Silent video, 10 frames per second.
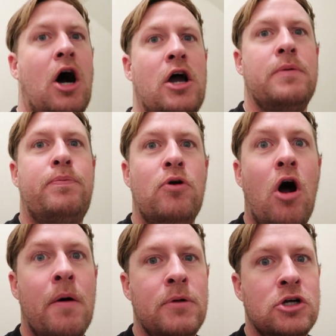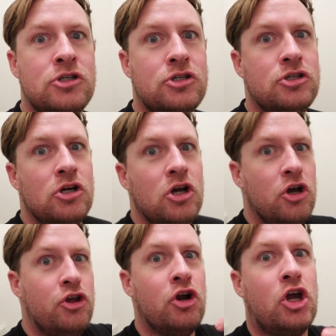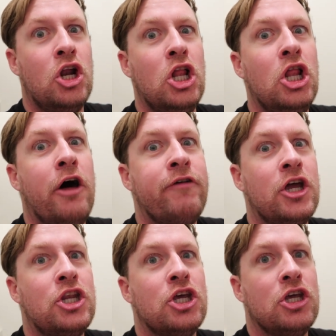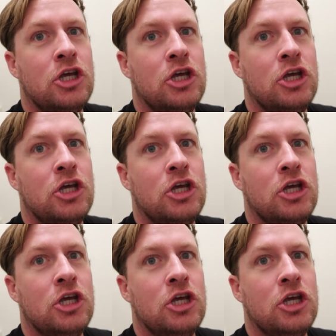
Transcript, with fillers: I promise you're gonna love it.